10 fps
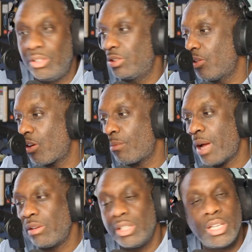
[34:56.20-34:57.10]
You can talk
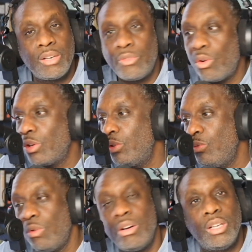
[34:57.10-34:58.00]
about love all
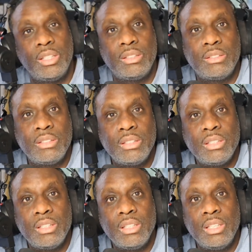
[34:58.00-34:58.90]
you want.
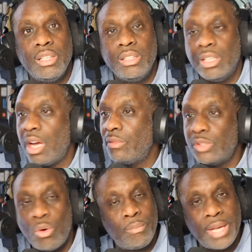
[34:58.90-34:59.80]

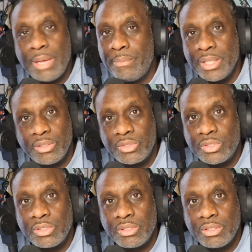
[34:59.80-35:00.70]
Love don't pay
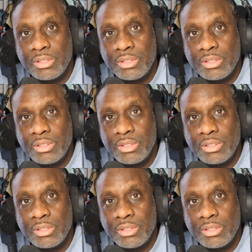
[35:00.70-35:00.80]
bills.